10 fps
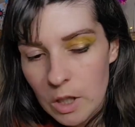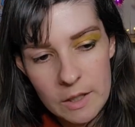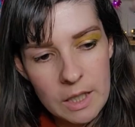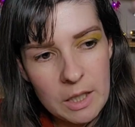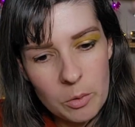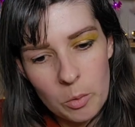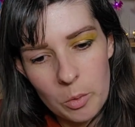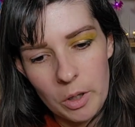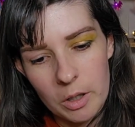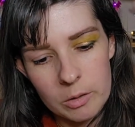And then in a
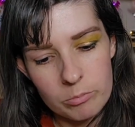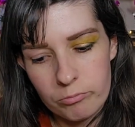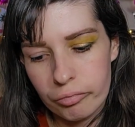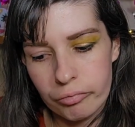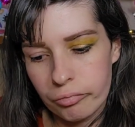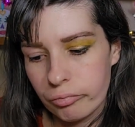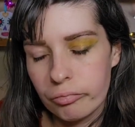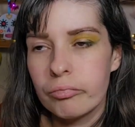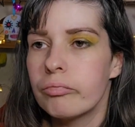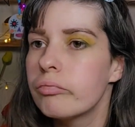corner,
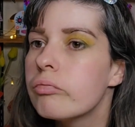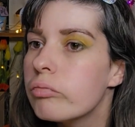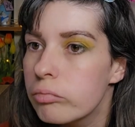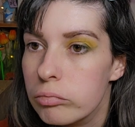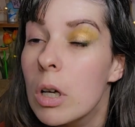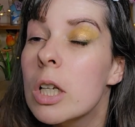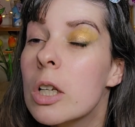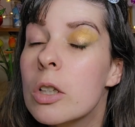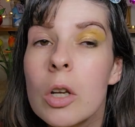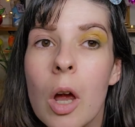I
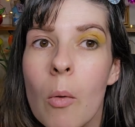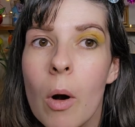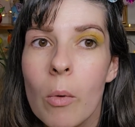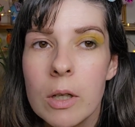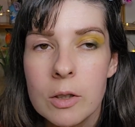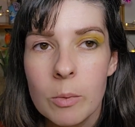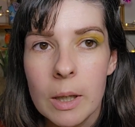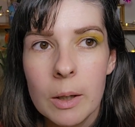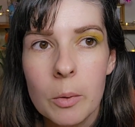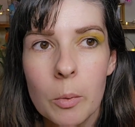don't know what I want to do for my
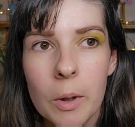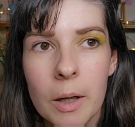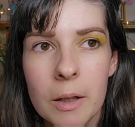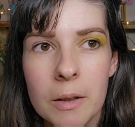inner corner.